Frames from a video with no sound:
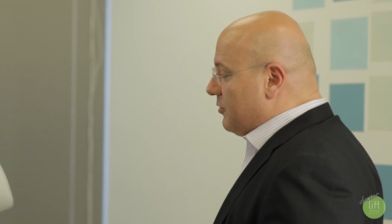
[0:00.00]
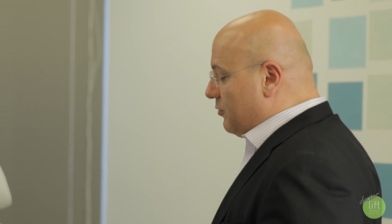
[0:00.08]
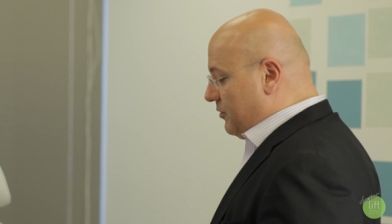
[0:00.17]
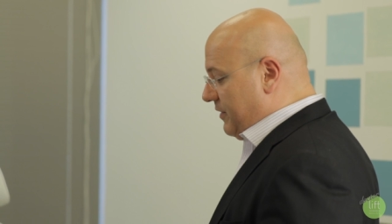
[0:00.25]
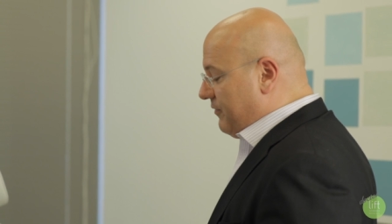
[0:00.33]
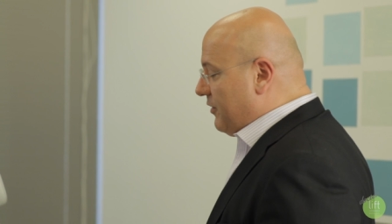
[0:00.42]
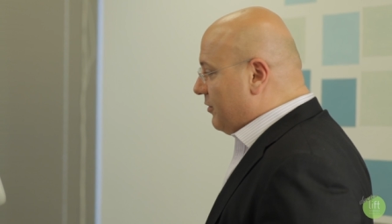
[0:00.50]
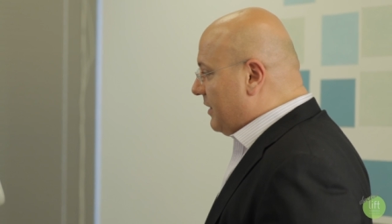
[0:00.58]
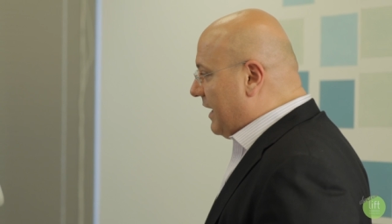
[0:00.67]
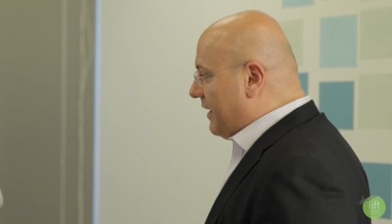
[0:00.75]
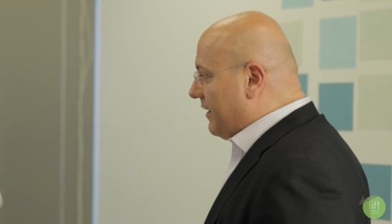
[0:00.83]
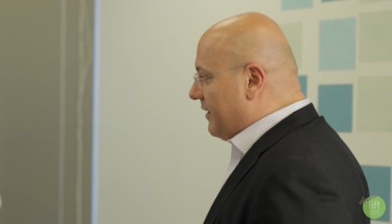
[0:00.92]
reviewed
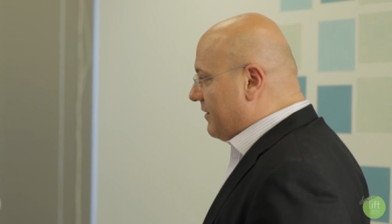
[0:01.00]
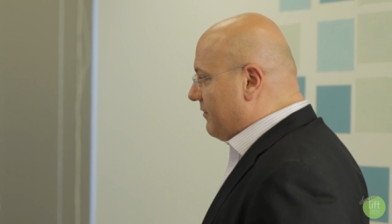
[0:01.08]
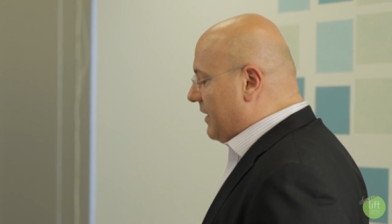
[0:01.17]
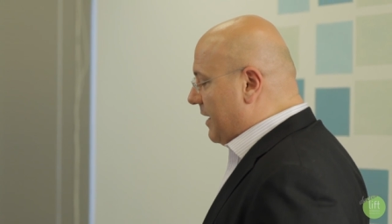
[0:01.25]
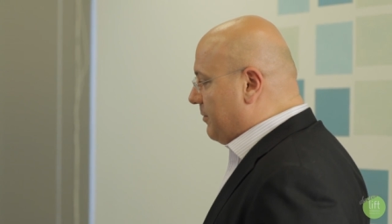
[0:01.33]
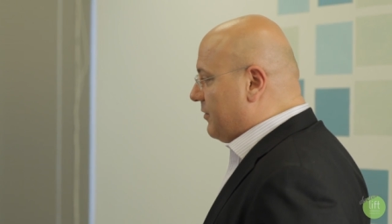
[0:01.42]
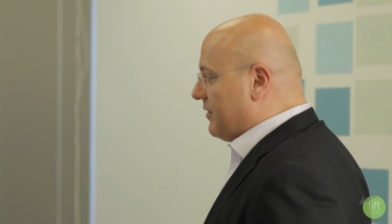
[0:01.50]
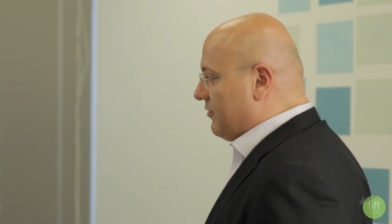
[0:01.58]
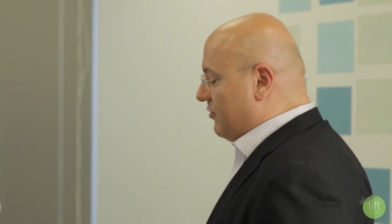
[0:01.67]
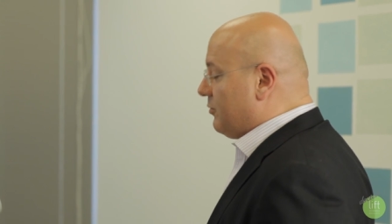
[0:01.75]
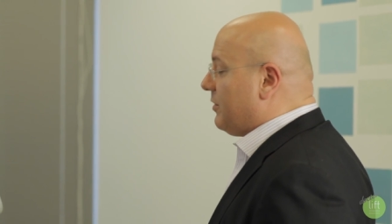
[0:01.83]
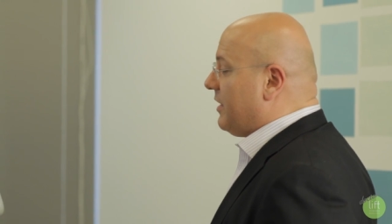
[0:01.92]
the areas of
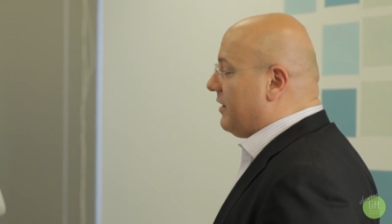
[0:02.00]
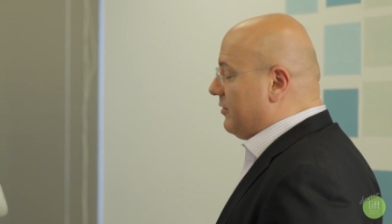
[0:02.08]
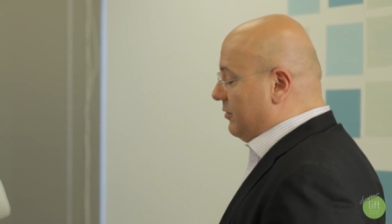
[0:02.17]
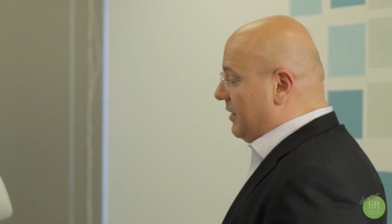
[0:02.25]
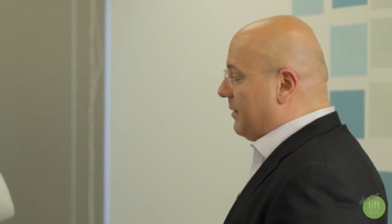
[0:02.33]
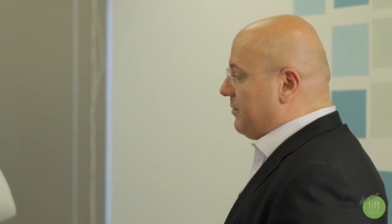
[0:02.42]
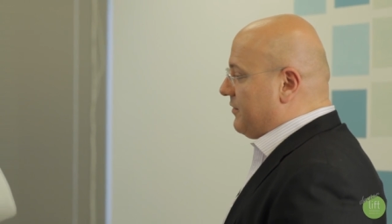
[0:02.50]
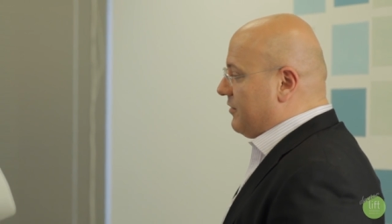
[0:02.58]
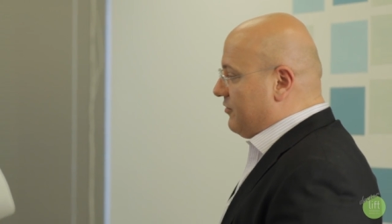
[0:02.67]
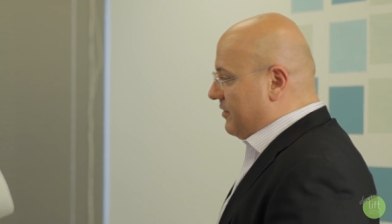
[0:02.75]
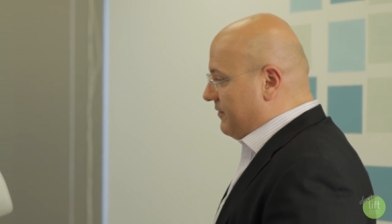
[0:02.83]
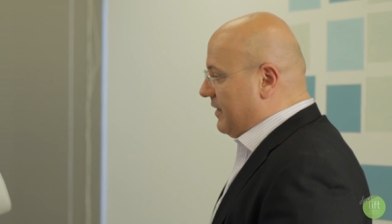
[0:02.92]
liposuction. We're gonna do
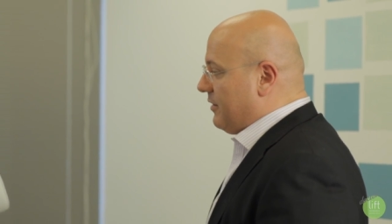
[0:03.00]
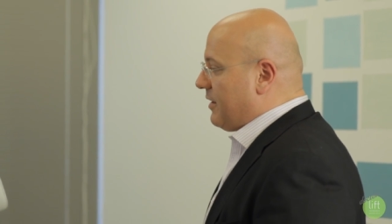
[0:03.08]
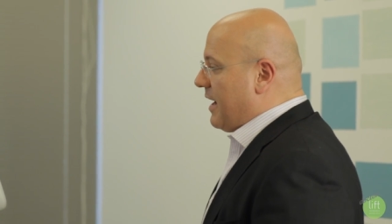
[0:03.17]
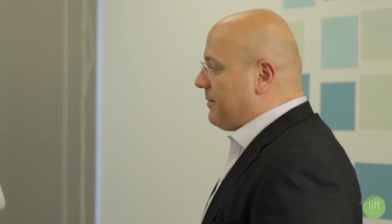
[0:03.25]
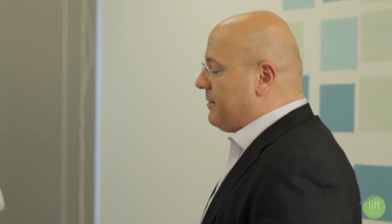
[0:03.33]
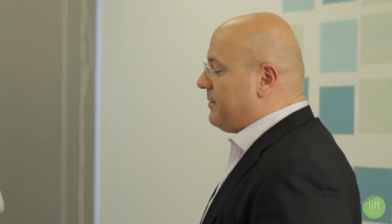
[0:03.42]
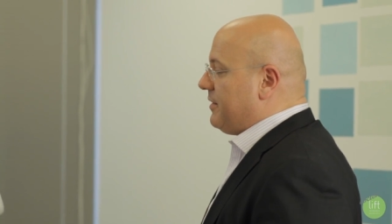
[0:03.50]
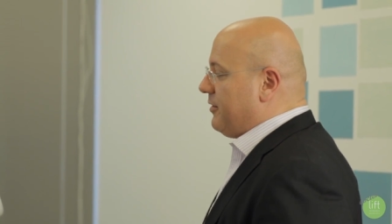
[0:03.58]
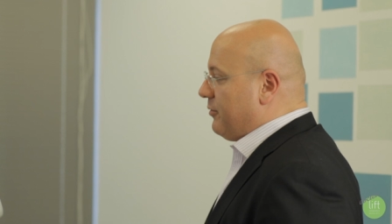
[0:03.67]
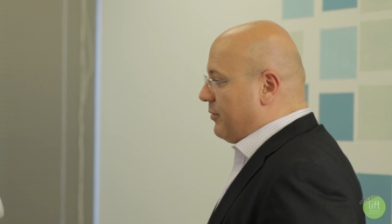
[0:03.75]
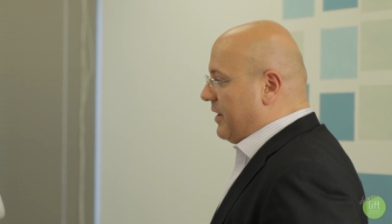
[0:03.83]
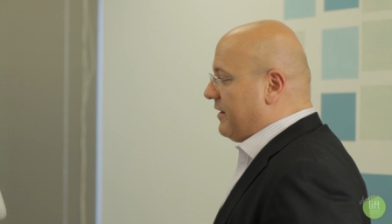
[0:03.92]
liposuction of your abdomen,
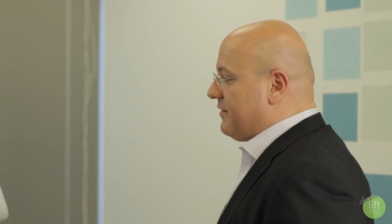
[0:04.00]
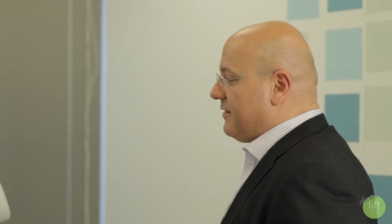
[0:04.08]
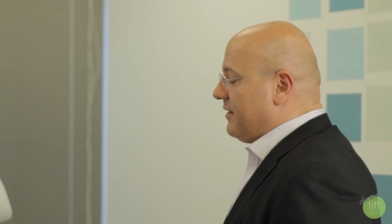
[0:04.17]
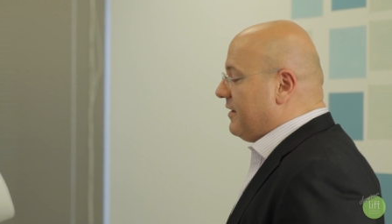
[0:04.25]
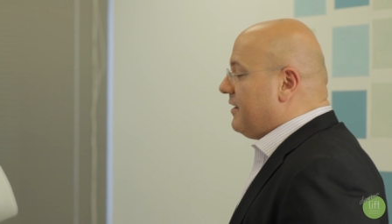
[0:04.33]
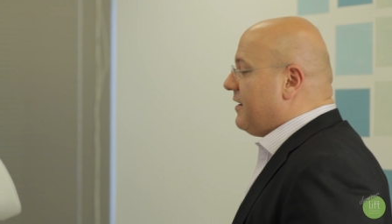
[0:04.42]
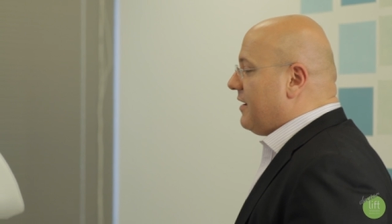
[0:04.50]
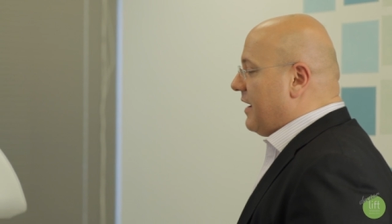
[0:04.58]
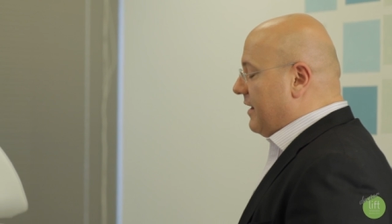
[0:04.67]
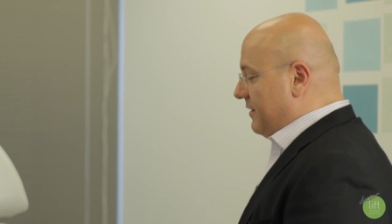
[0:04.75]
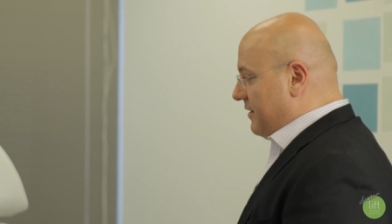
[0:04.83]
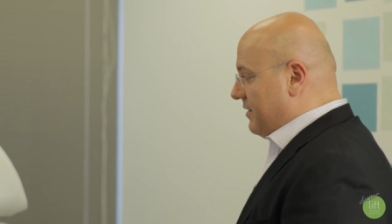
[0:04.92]
your waist, and the